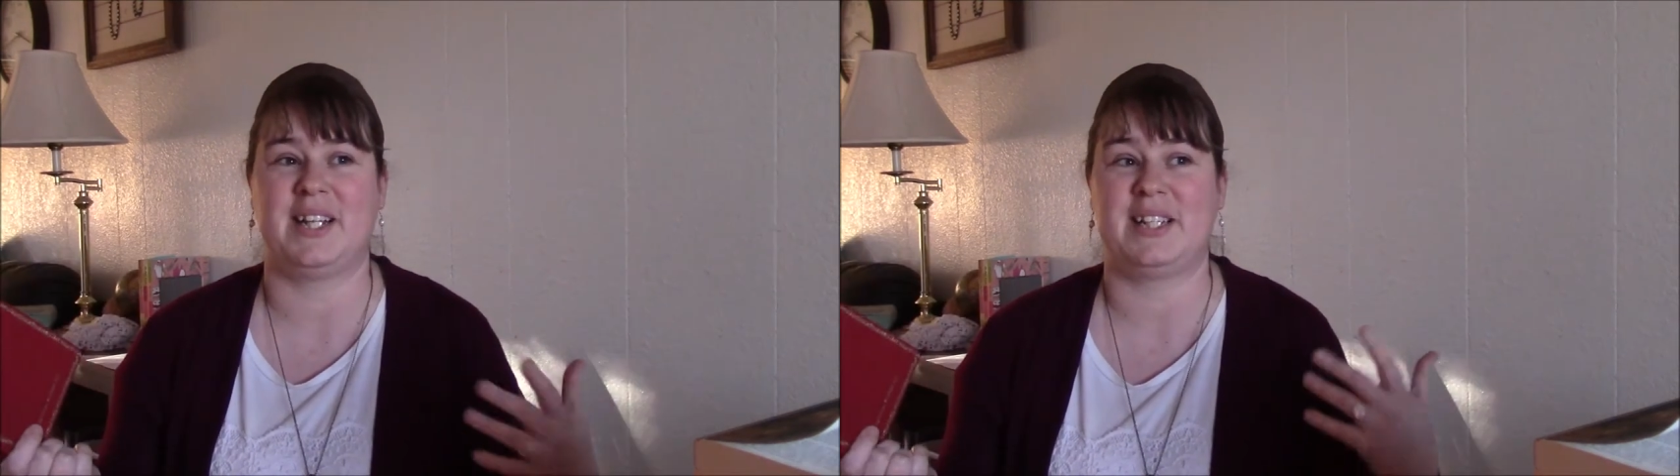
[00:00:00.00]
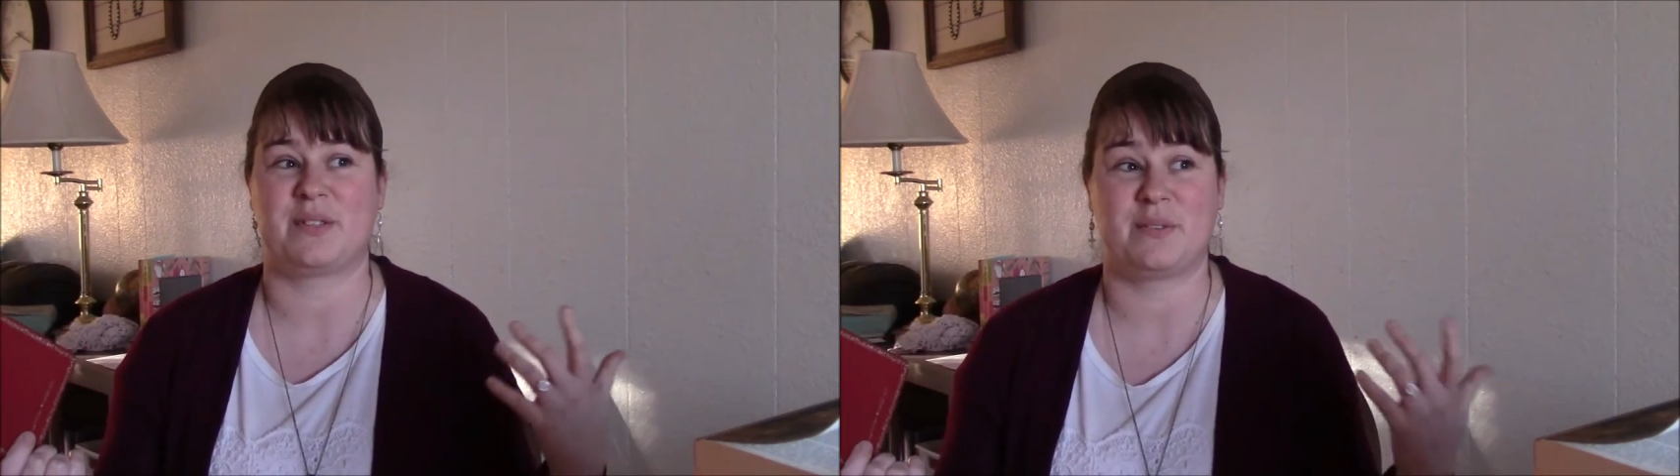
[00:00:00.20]

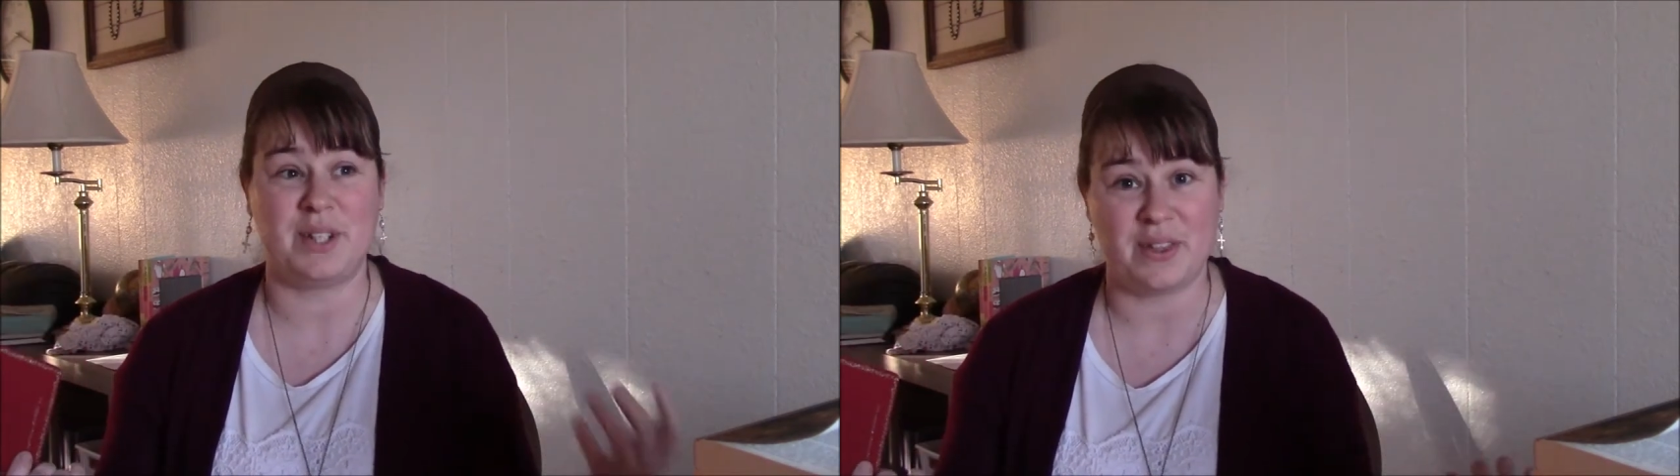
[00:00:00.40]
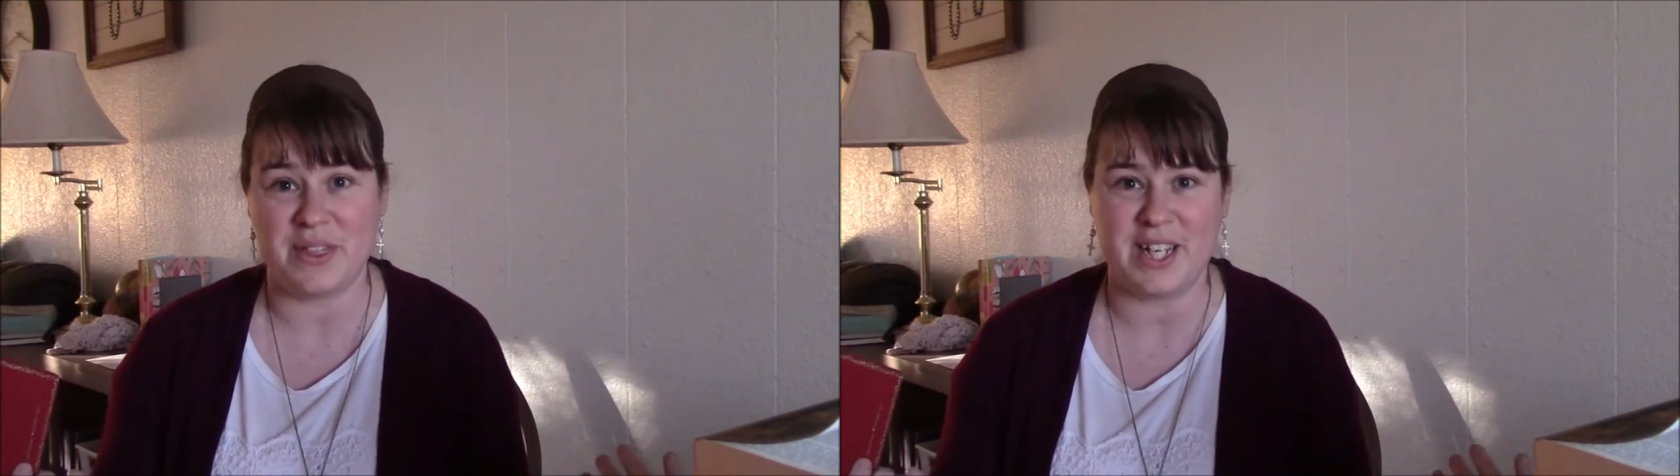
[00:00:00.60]
that's a
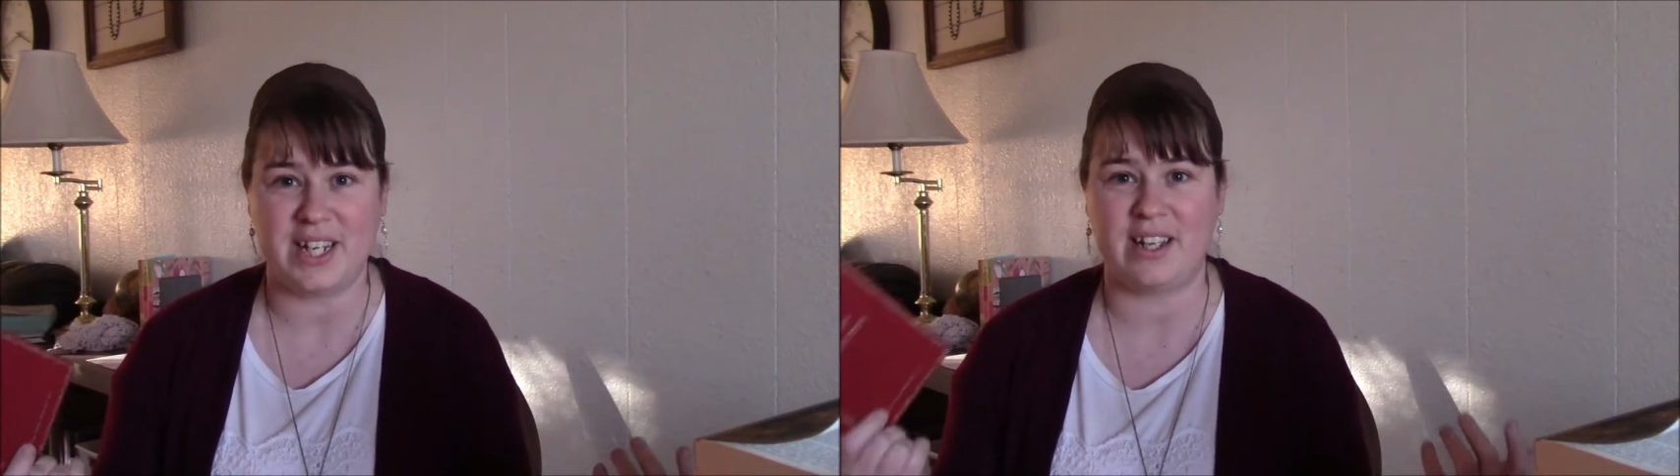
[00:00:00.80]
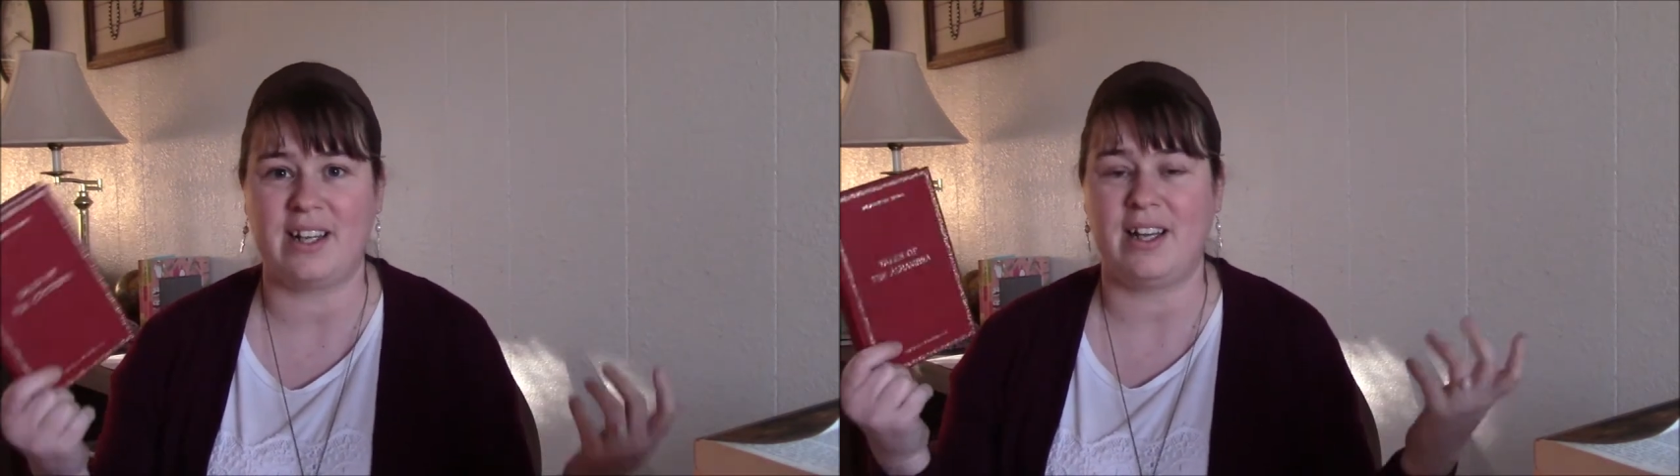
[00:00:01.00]
real
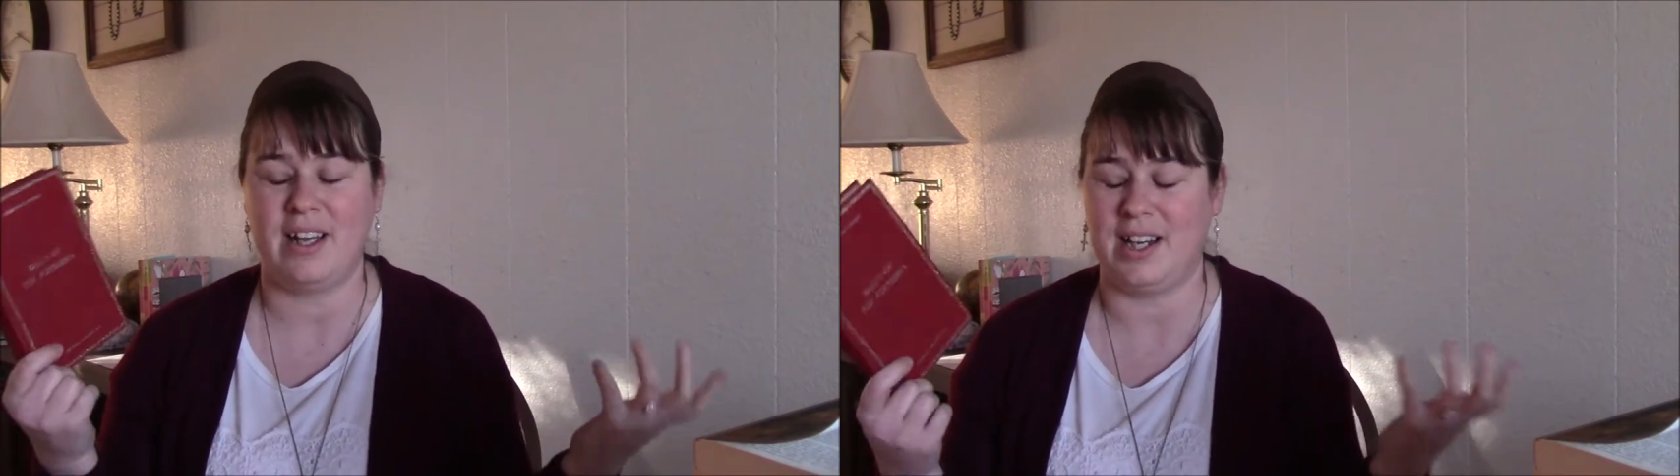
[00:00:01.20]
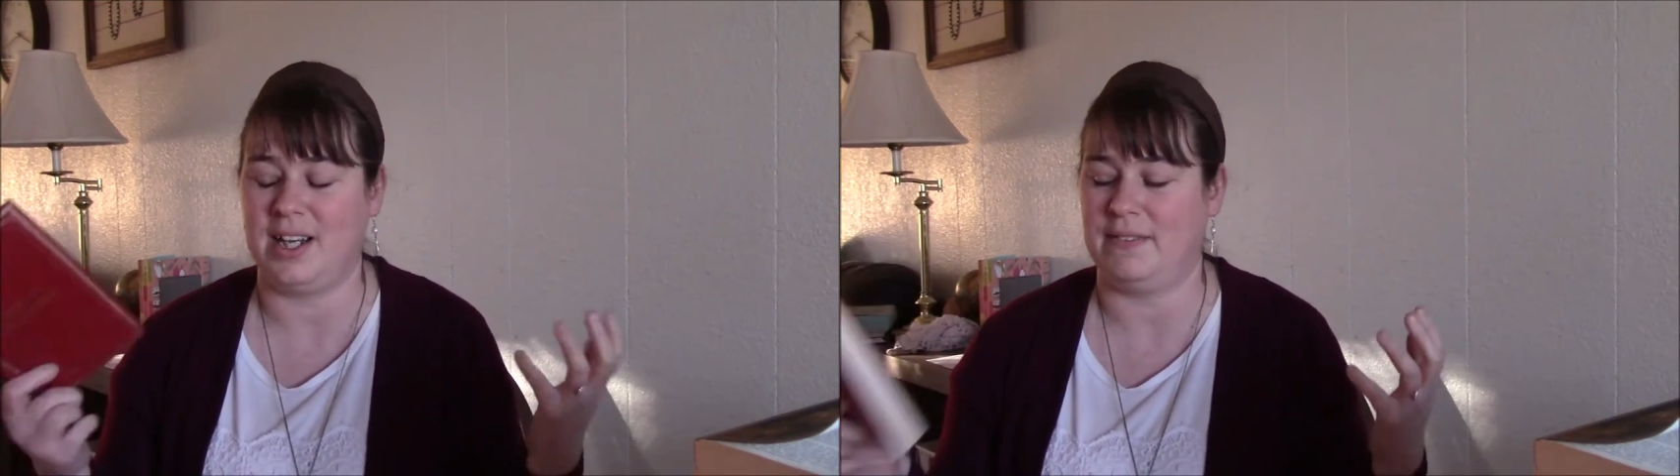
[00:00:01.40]
thing,
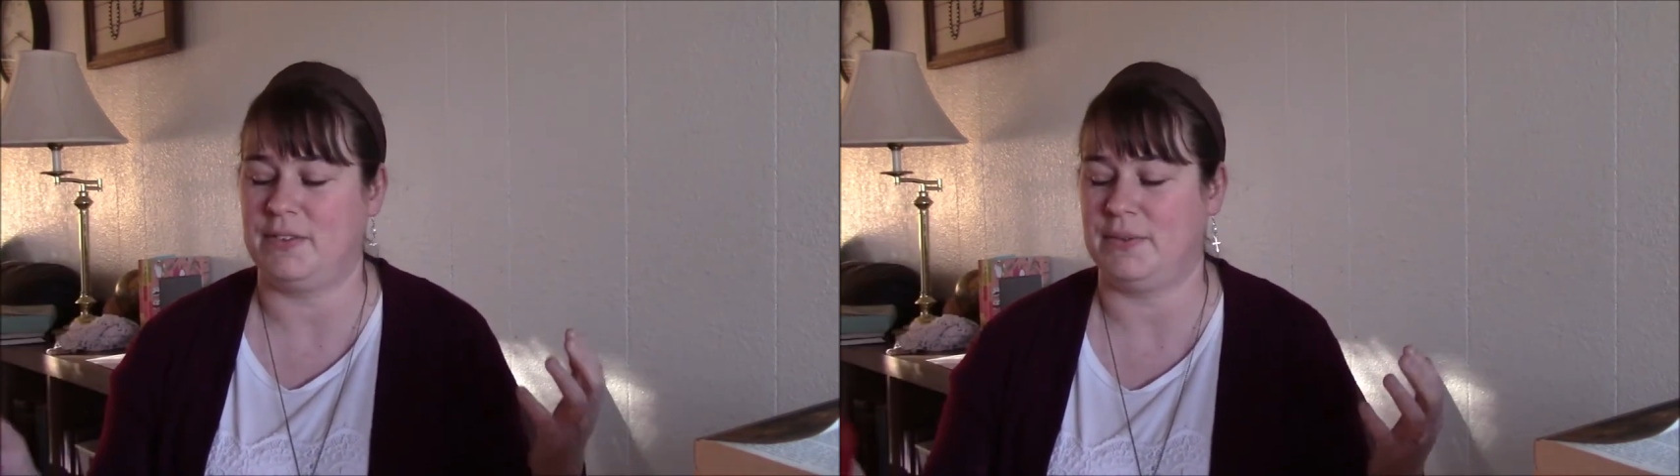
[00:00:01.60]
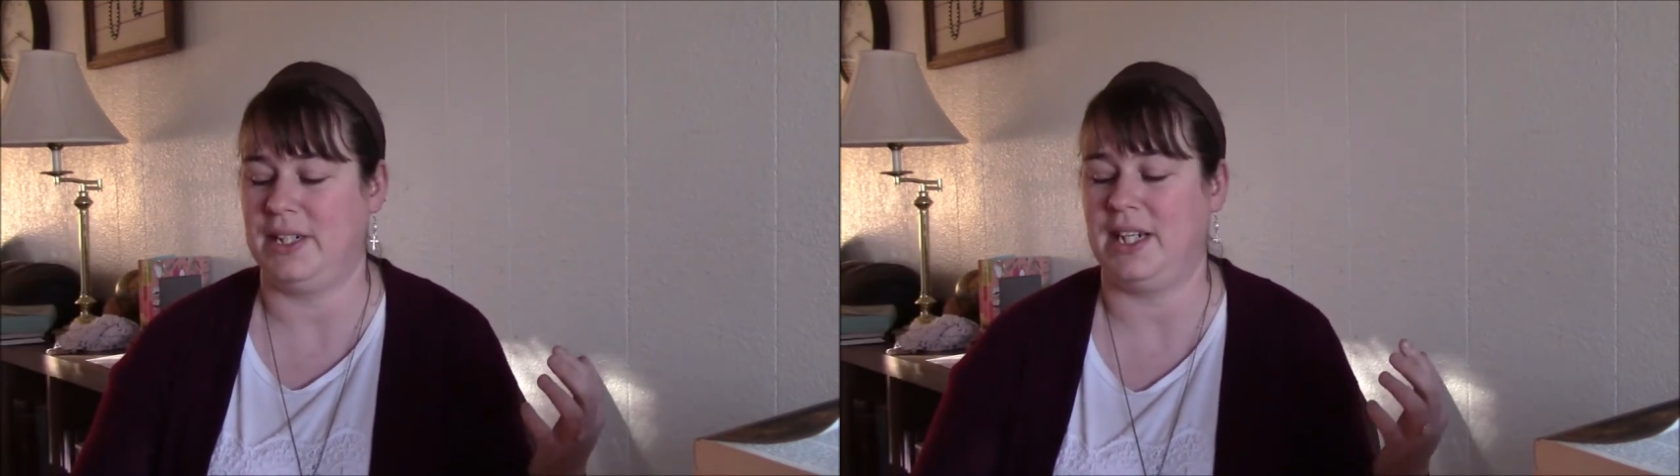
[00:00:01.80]
and I have
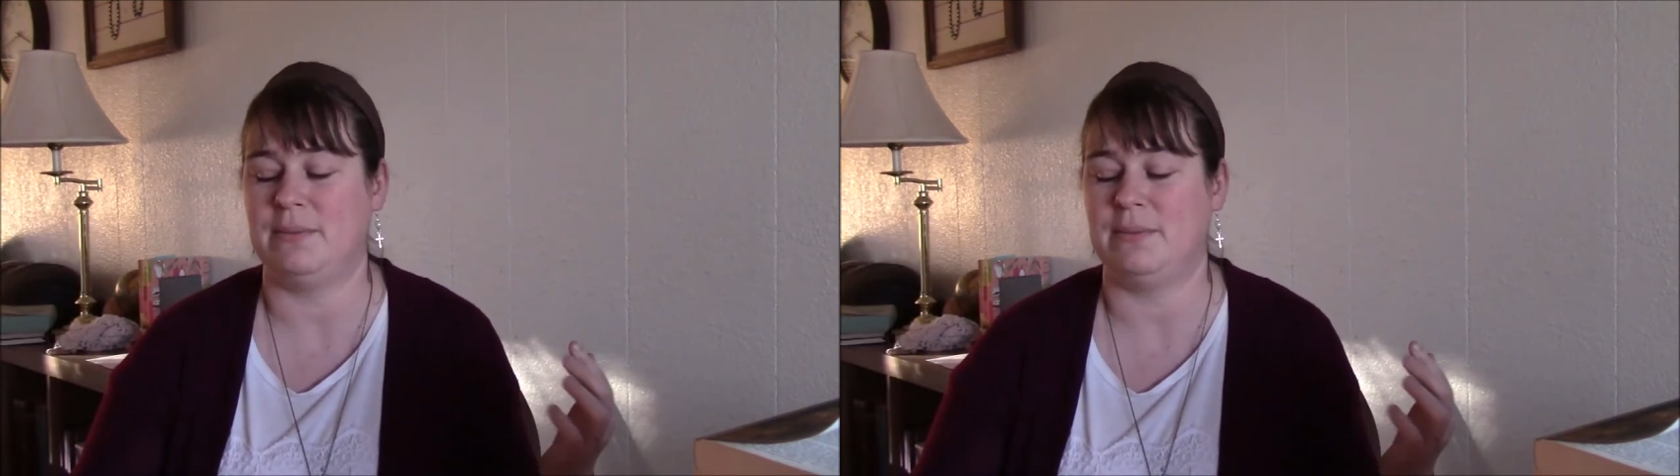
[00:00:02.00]
to read it.